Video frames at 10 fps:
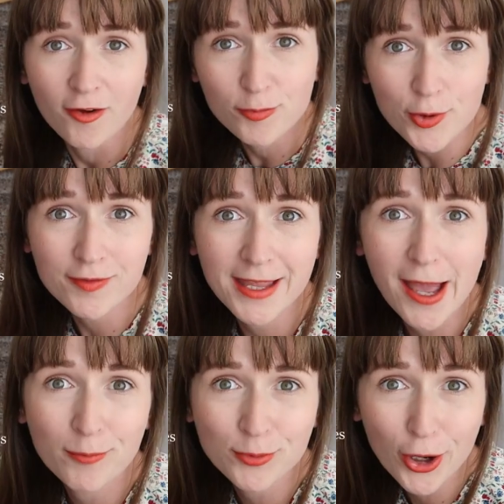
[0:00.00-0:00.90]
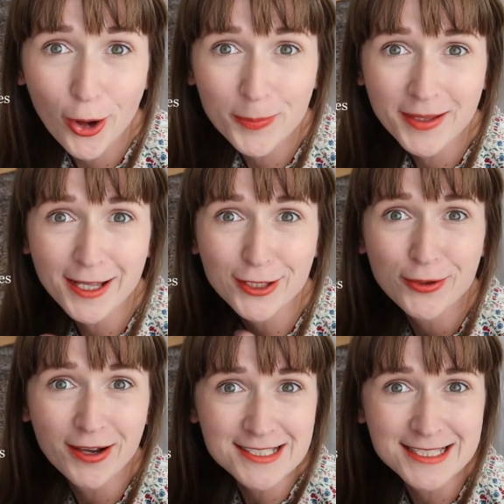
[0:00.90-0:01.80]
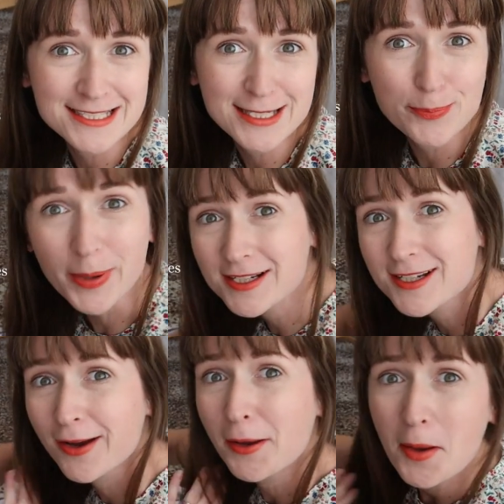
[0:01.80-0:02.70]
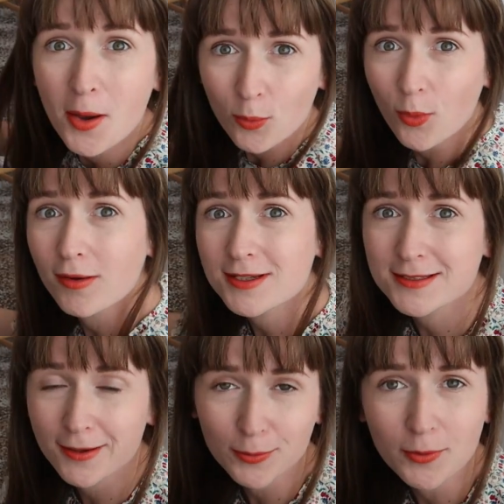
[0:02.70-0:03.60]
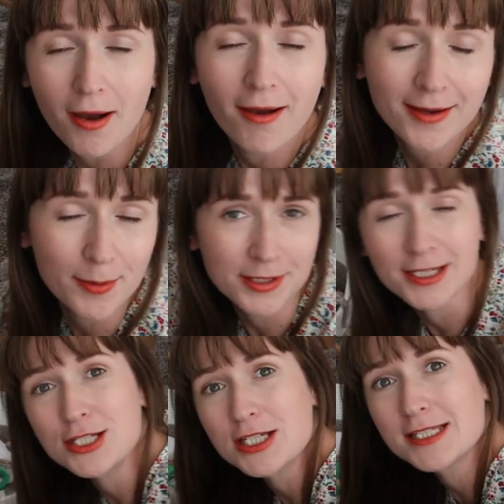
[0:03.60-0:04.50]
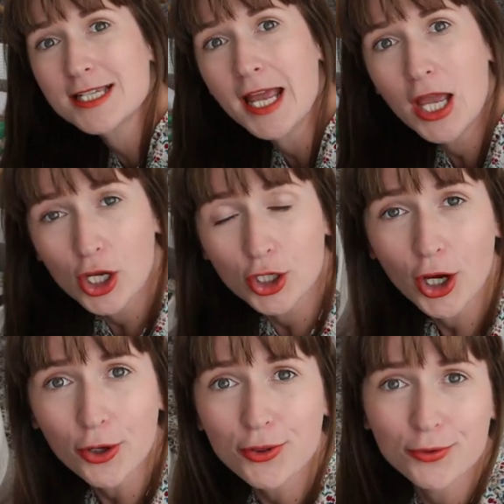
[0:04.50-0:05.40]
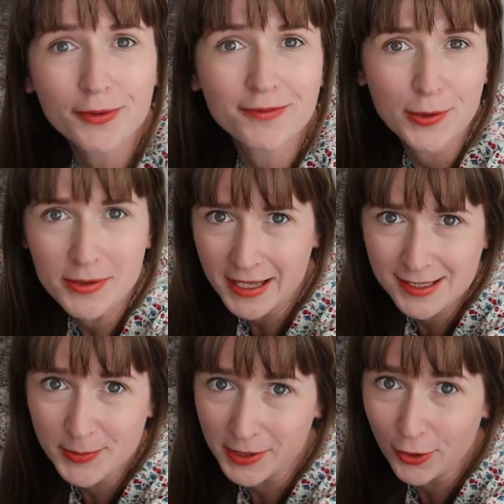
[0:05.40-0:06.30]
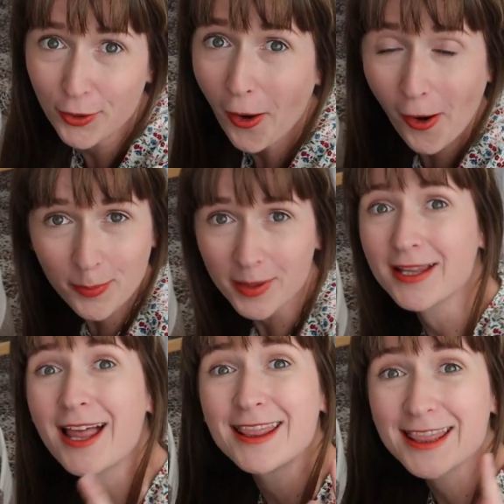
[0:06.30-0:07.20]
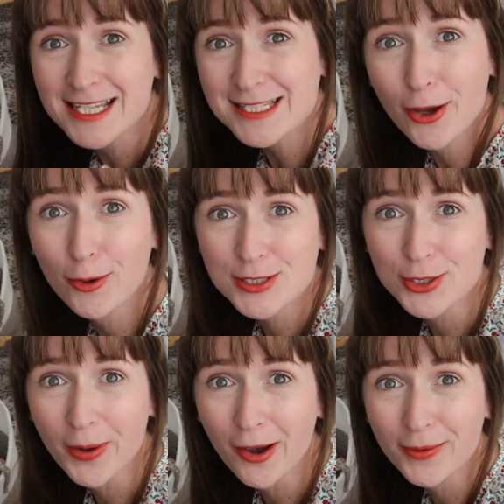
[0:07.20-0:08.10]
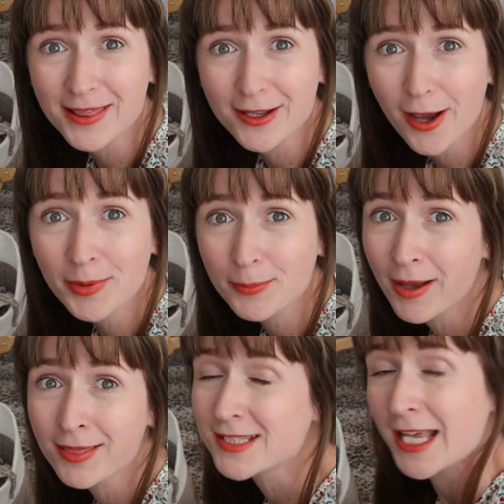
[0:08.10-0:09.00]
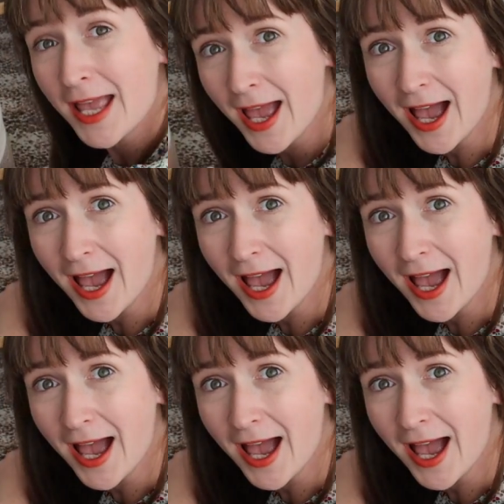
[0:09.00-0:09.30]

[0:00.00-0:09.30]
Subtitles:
I've moved the camera, hoping that you guys can see better whilst I work. I'm gonna just go through a few things with you, hoping that this helps you out in the coming months